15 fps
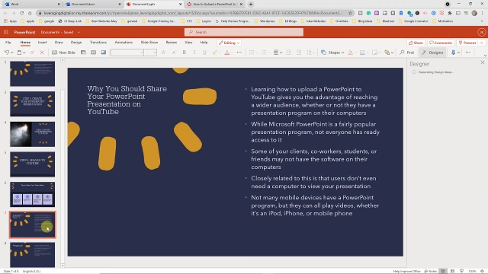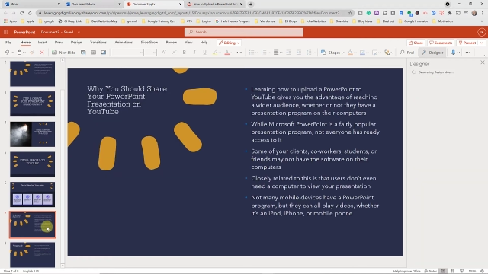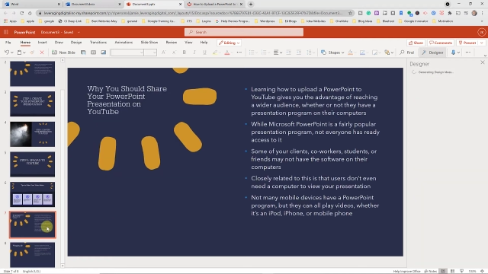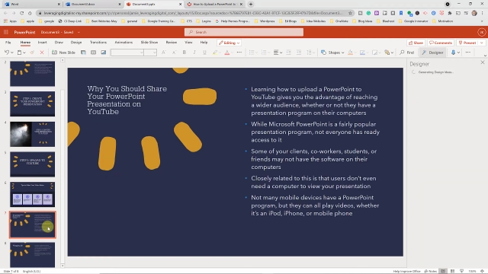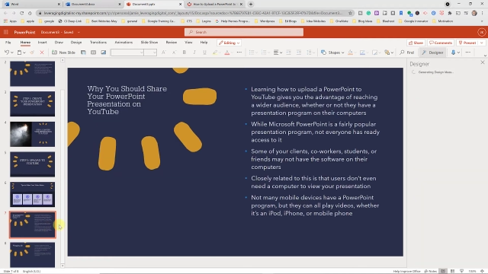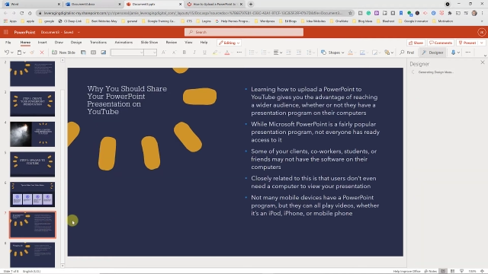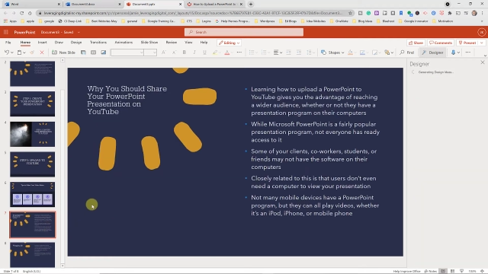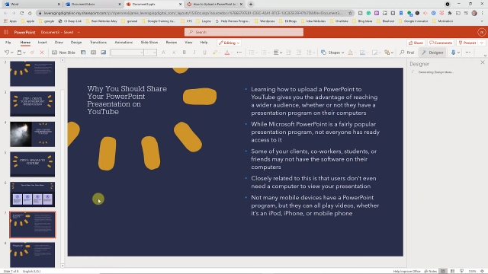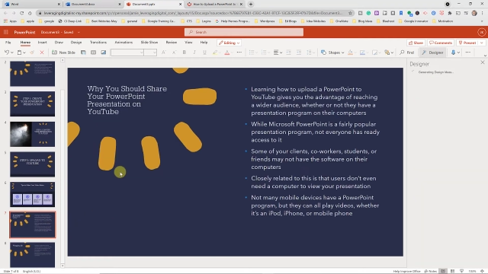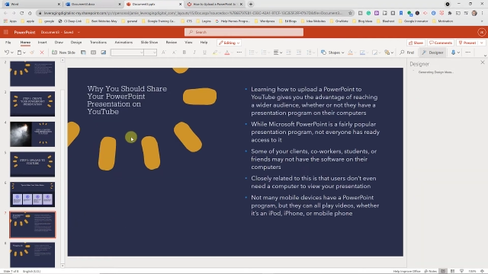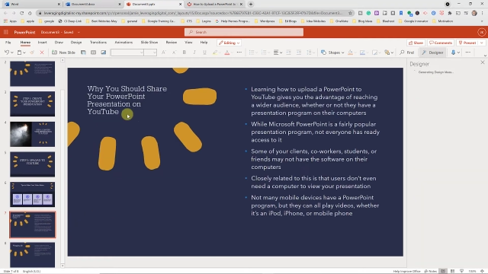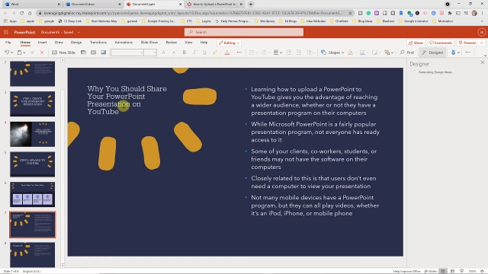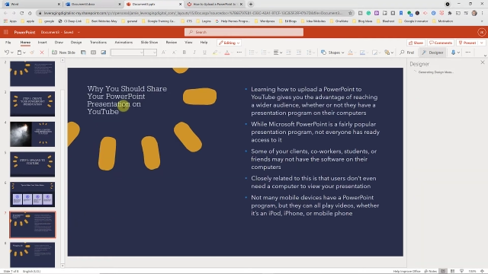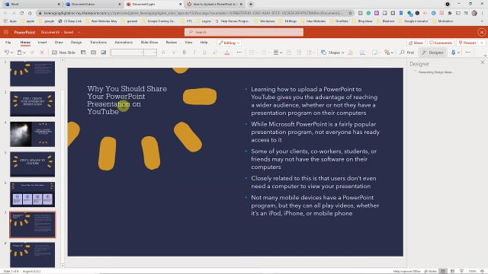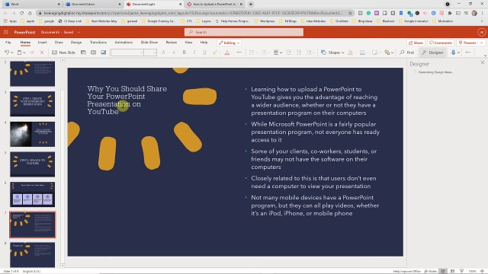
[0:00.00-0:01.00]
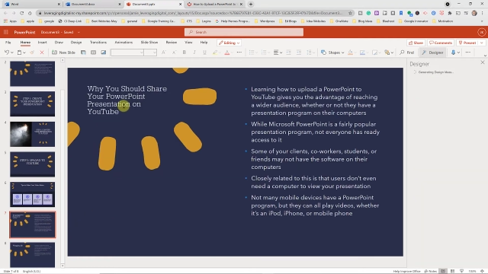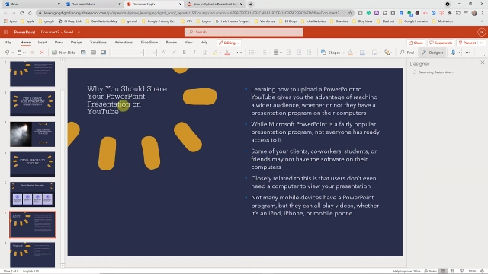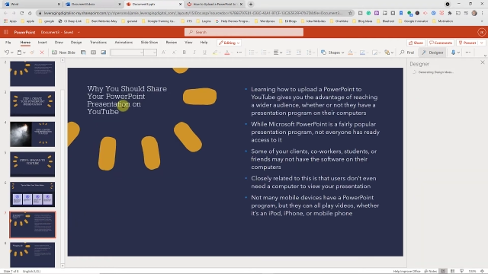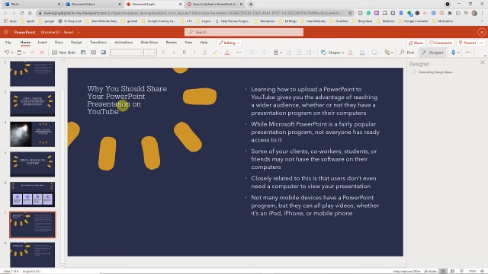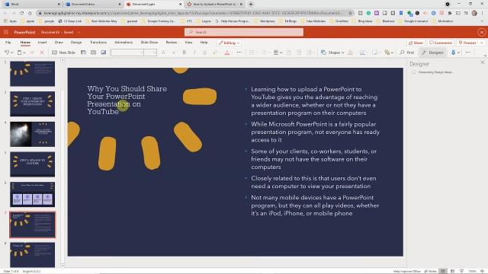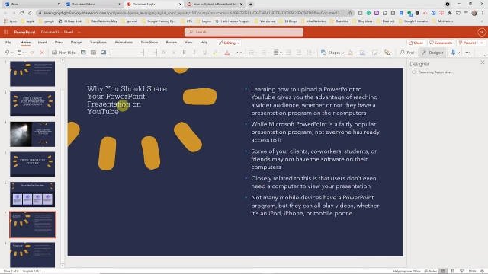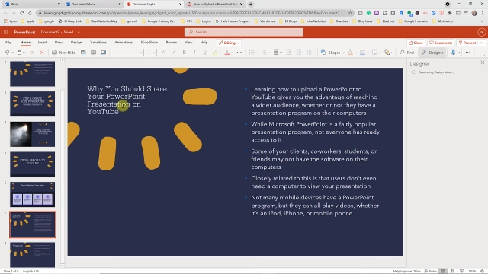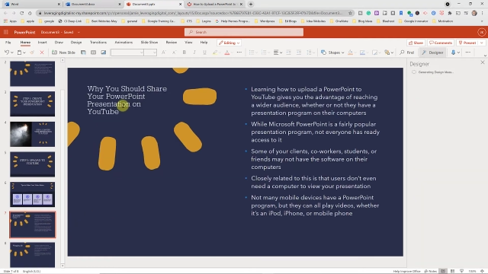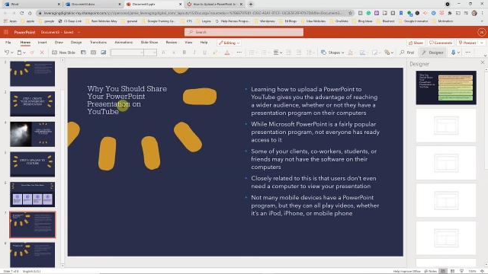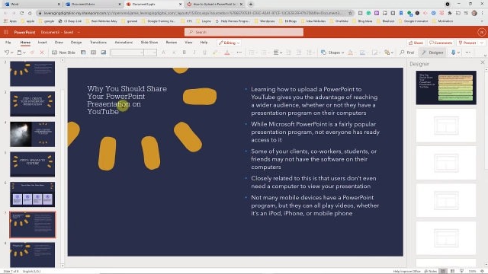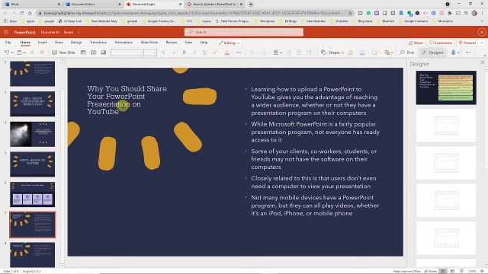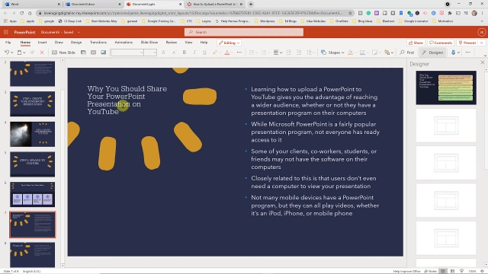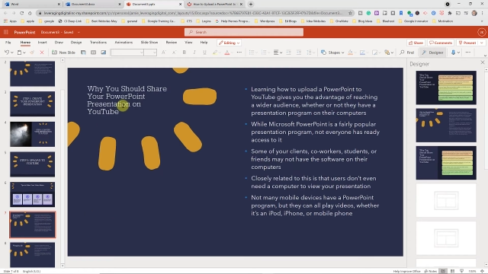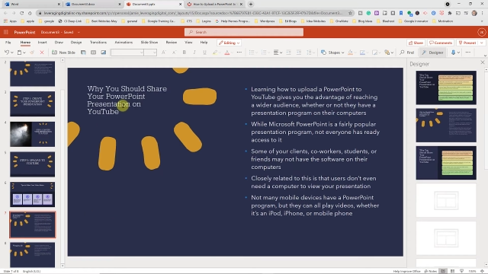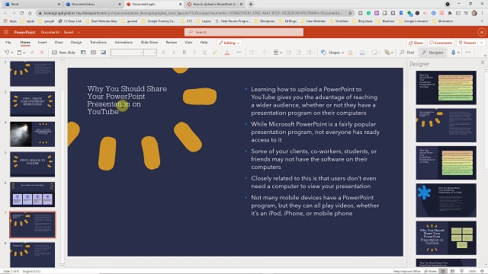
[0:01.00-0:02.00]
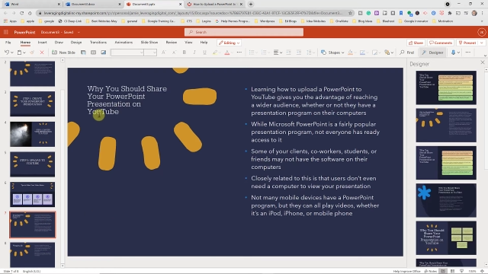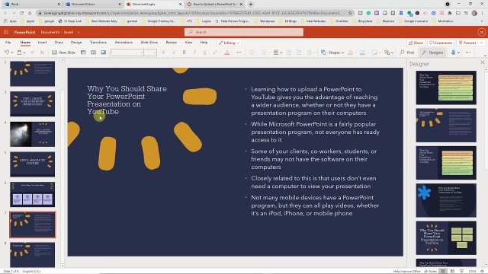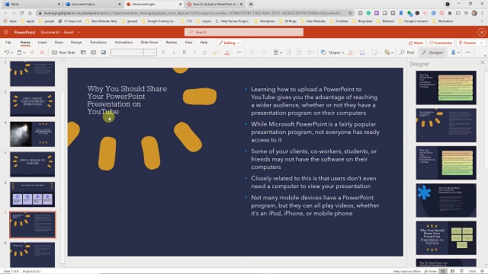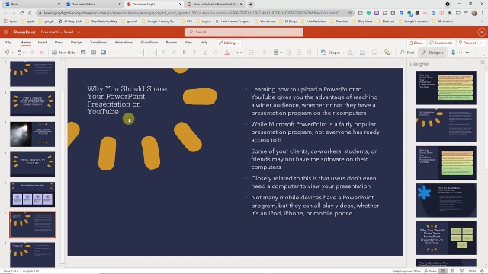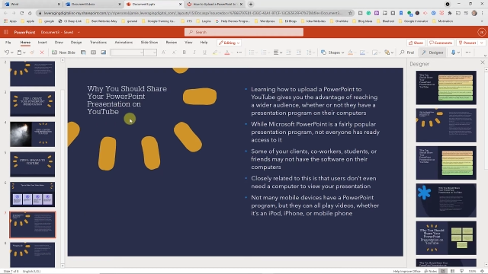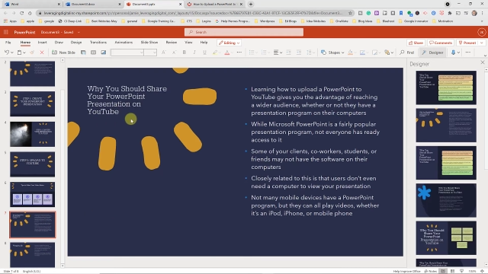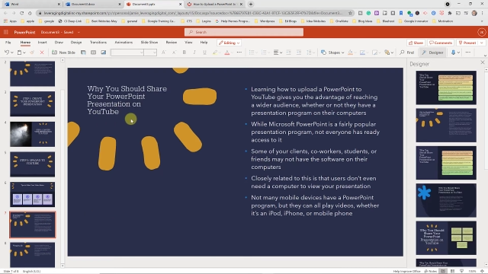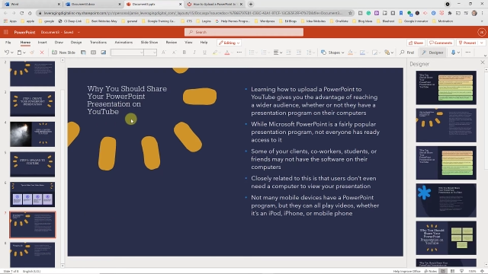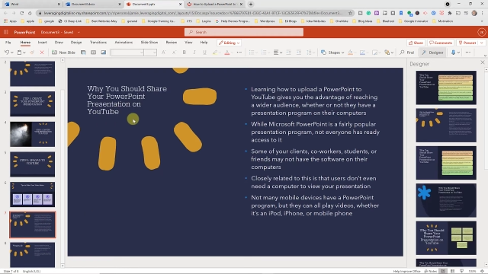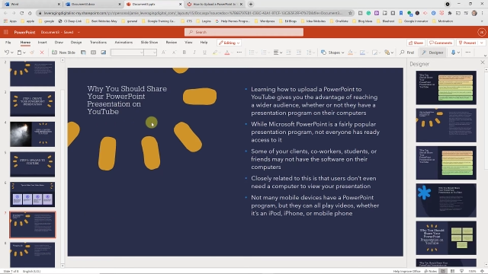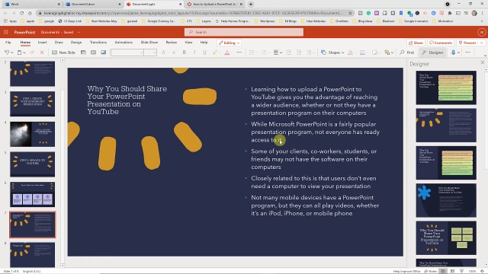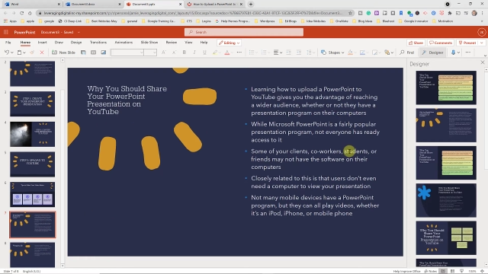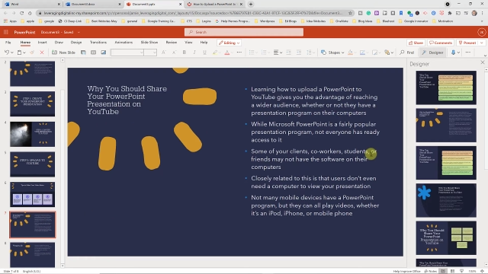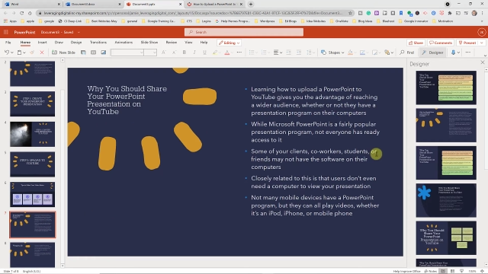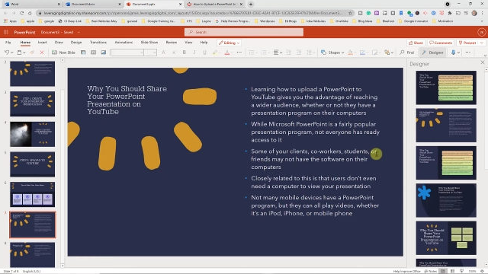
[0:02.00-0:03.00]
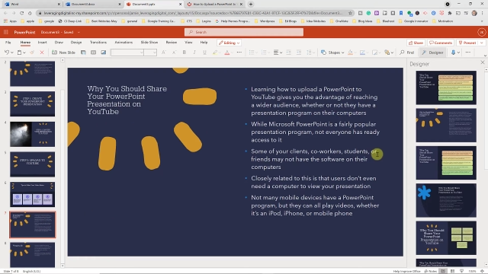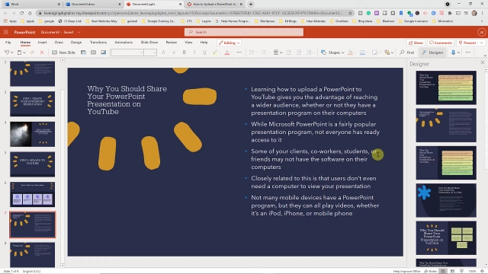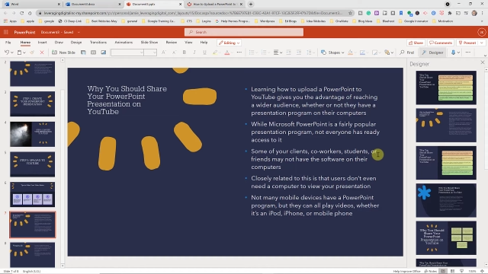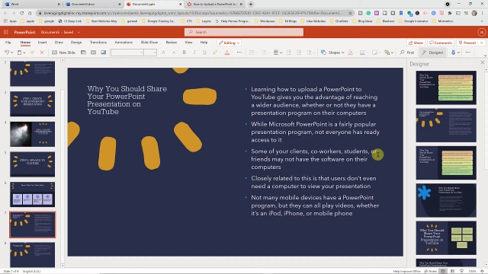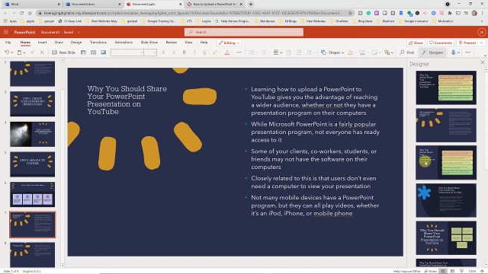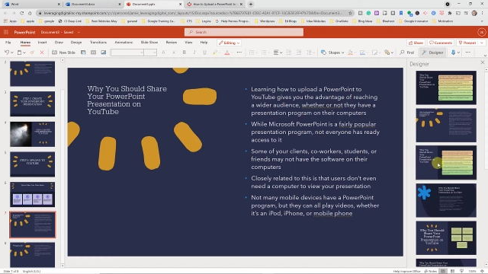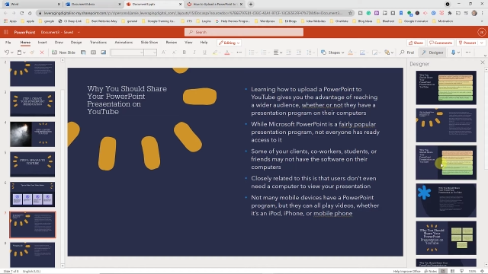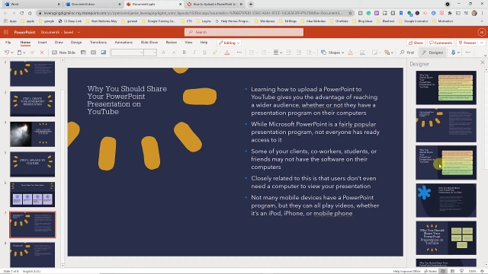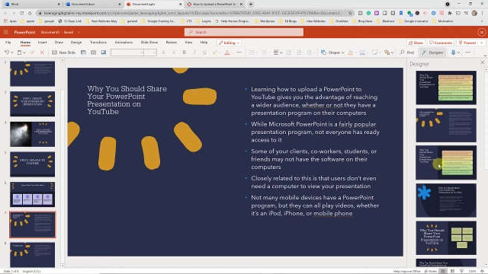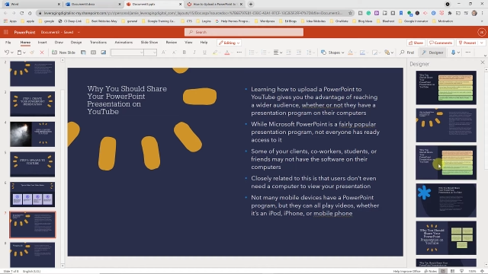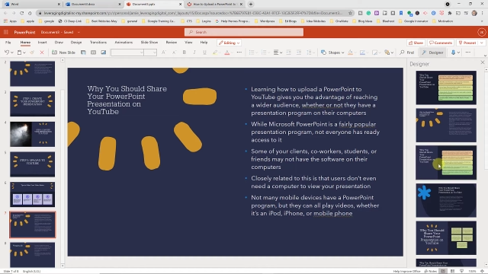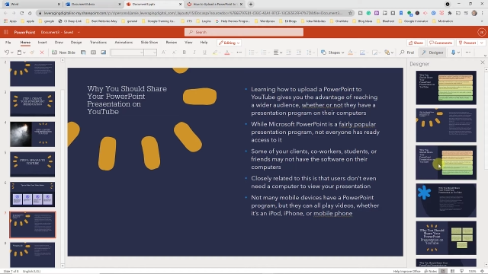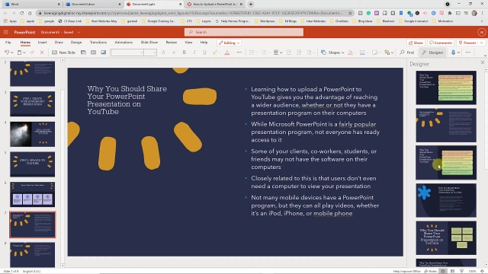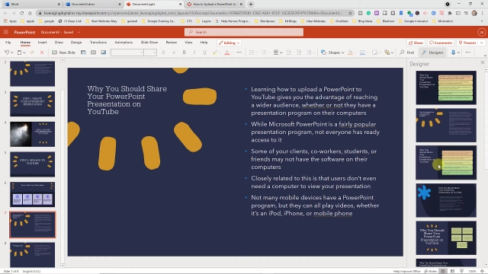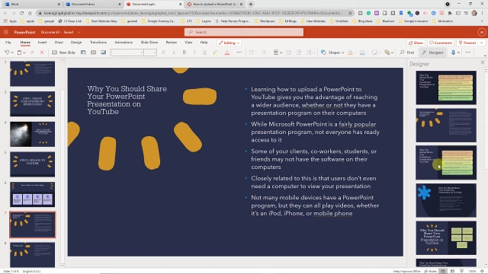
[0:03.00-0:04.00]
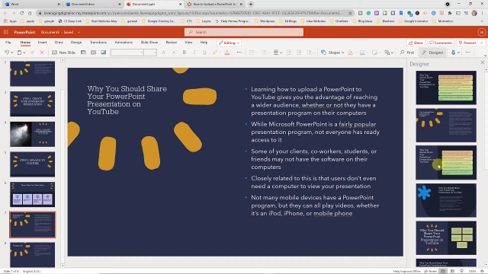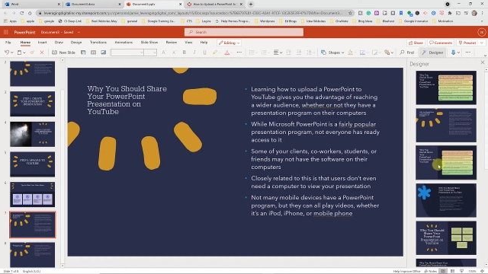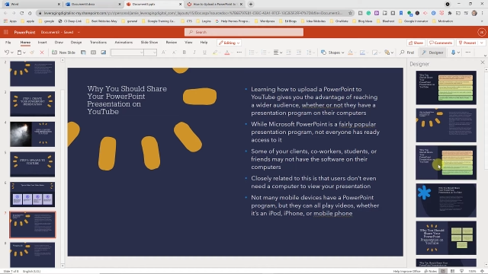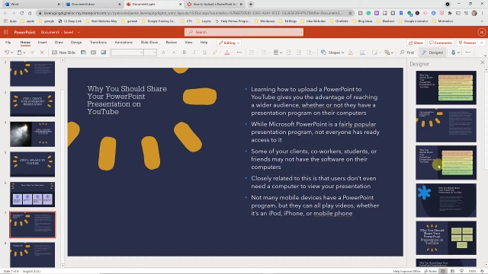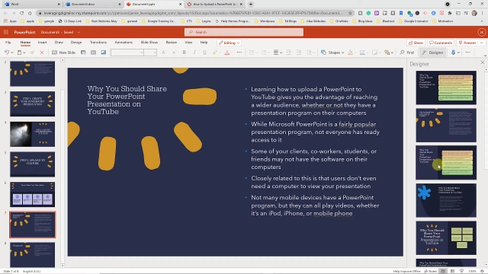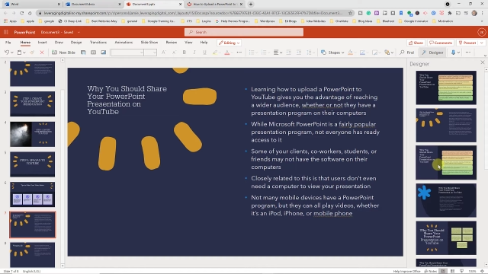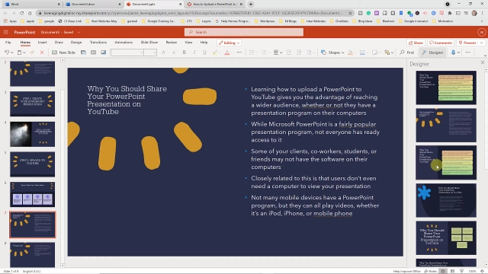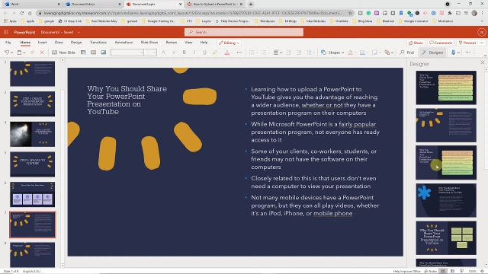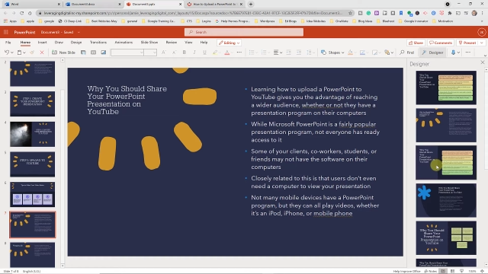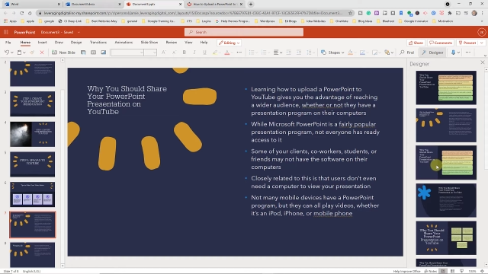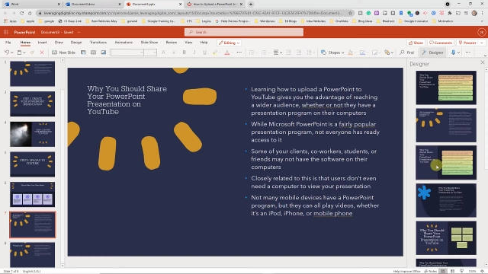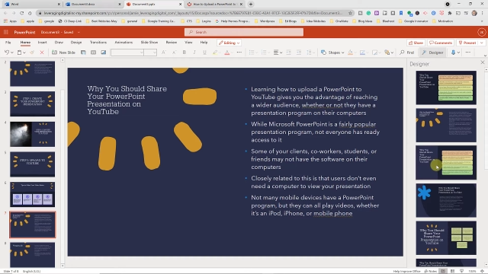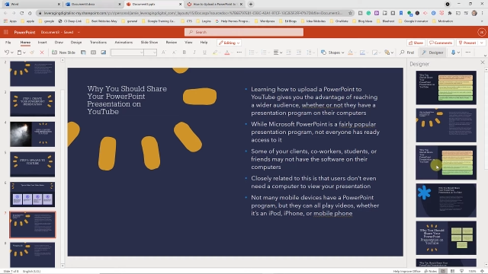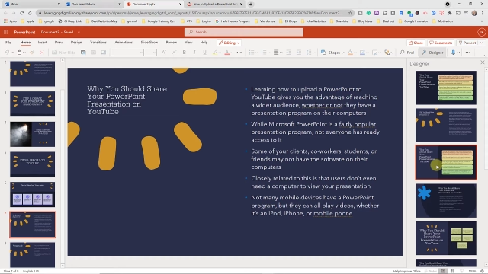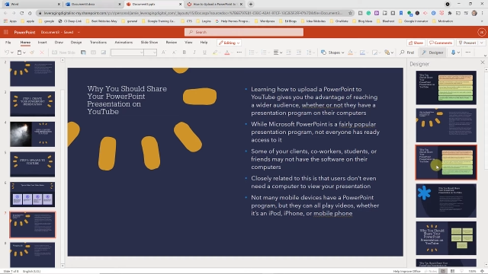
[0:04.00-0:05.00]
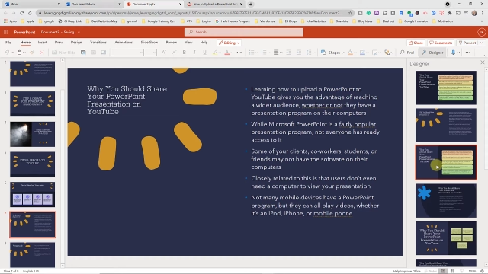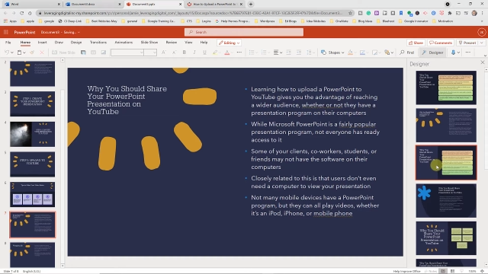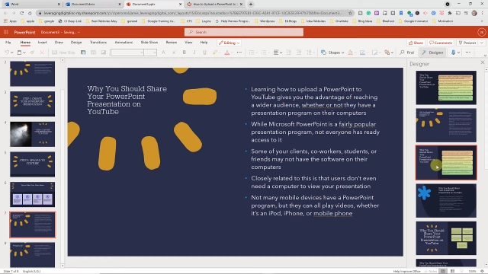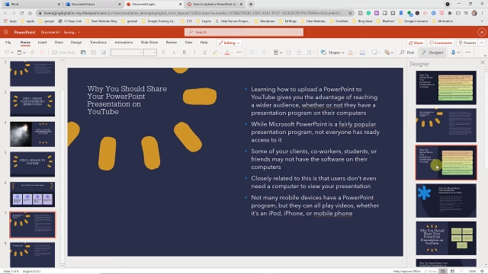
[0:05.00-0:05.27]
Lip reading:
No face is visible, so there are no lips to read.